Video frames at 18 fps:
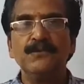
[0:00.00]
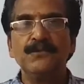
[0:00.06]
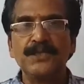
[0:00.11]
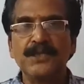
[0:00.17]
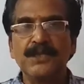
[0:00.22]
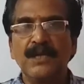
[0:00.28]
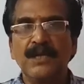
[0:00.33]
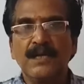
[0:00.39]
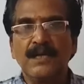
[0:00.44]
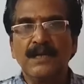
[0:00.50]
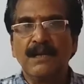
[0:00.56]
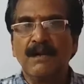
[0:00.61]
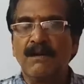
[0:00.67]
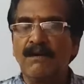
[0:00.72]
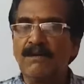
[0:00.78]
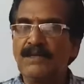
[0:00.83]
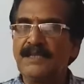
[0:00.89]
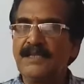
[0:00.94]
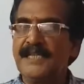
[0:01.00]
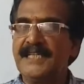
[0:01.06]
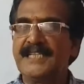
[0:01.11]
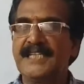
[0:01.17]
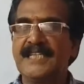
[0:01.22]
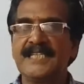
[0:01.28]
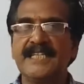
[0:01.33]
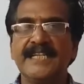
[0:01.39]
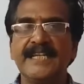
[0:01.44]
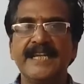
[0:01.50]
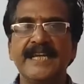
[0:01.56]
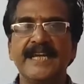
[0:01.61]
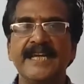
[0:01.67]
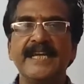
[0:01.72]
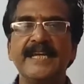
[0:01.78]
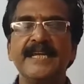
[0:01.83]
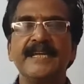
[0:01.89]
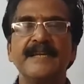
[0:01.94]
which are not
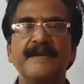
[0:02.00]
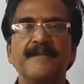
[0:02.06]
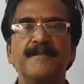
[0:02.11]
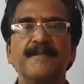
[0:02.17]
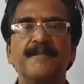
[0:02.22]
necessary